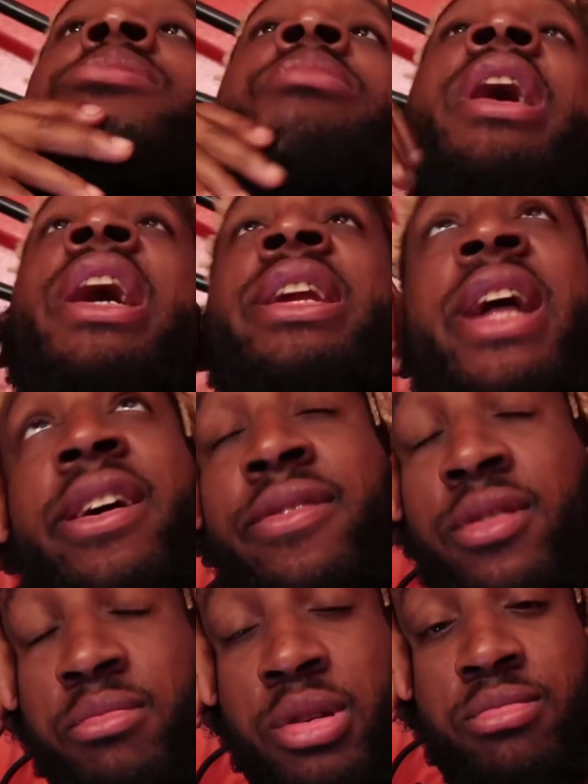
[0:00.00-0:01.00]
a bad night
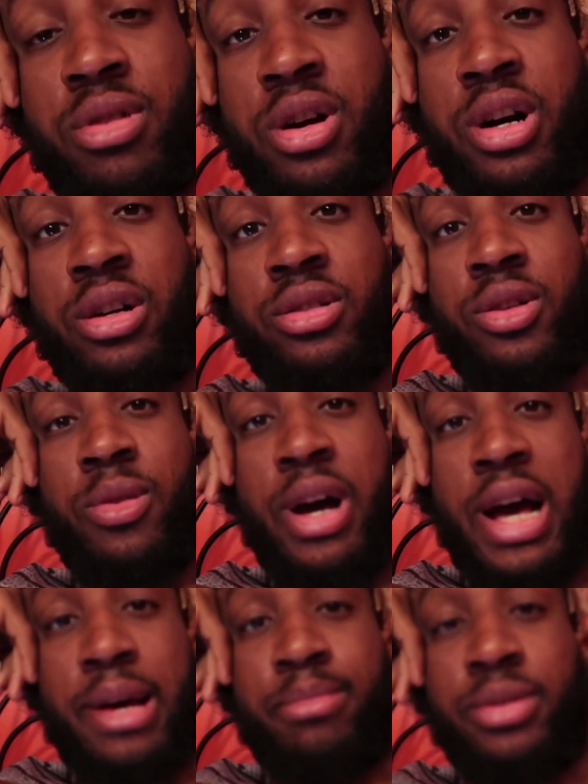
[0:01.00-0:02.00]
for me, bro. I don't know
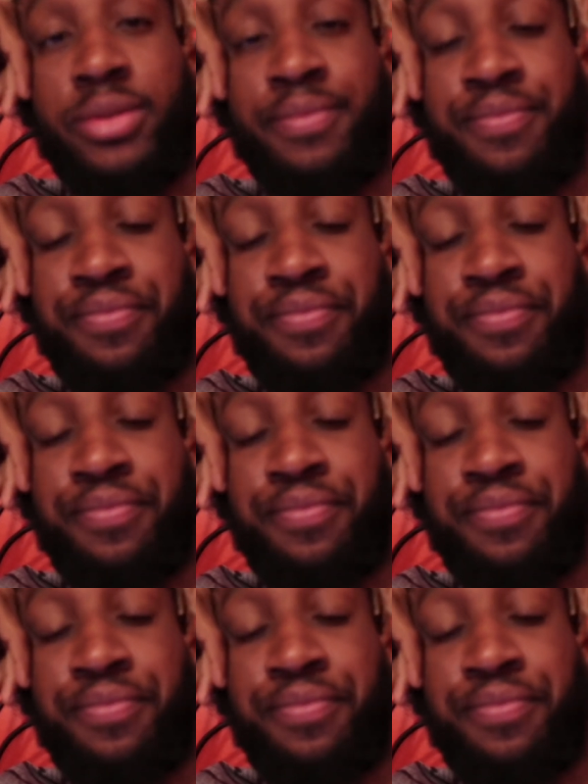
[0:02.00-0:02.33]
what happened.